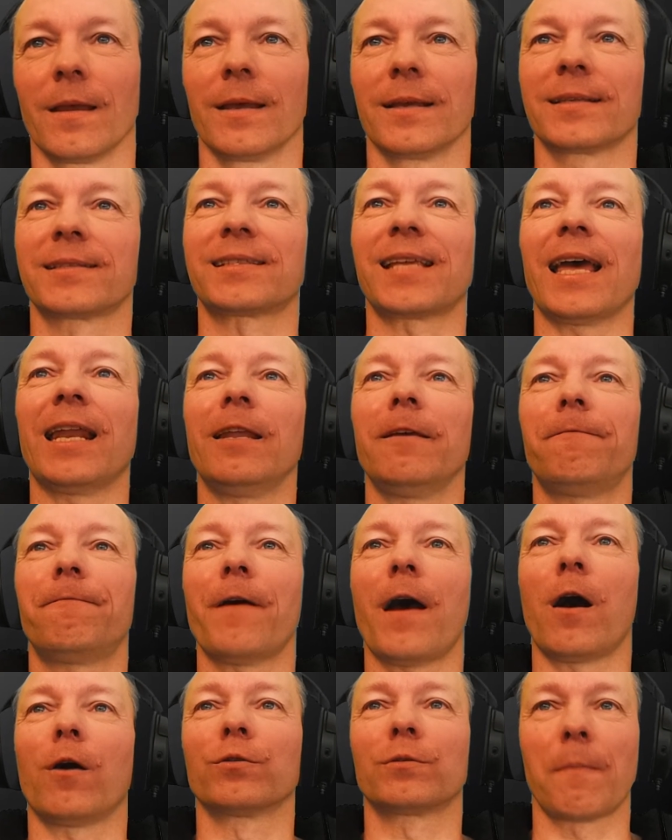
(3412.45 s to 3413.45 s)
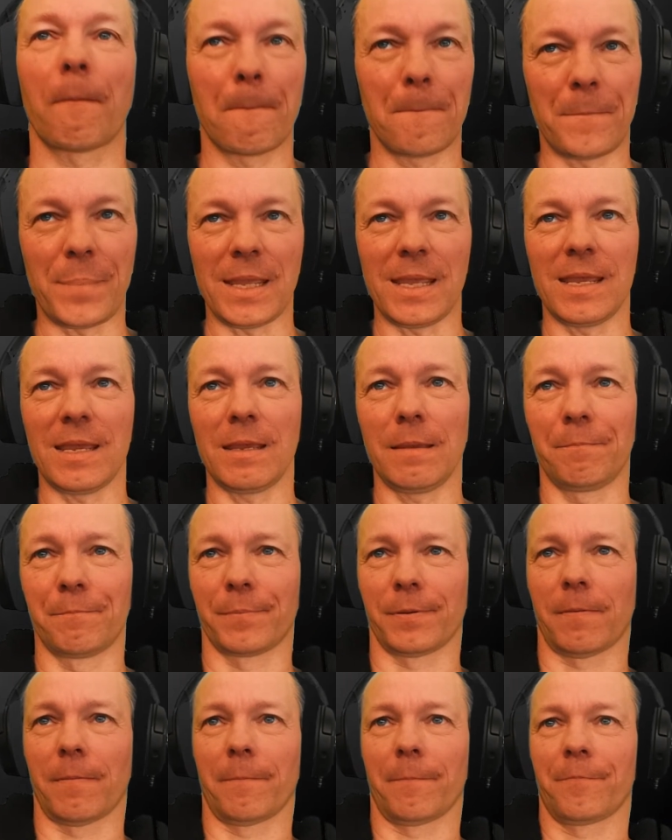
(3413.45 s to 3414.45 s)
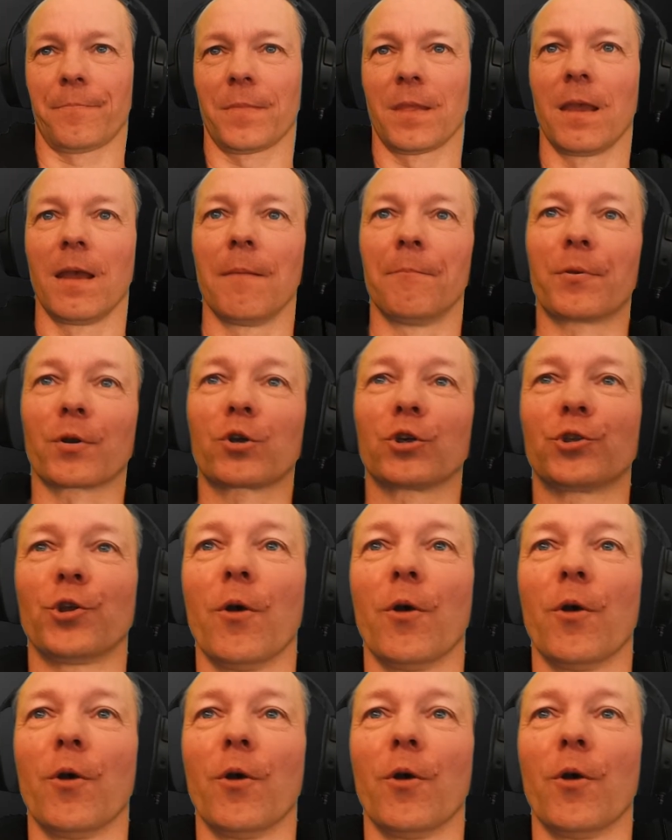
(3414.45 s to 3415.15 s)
Sally felt beep because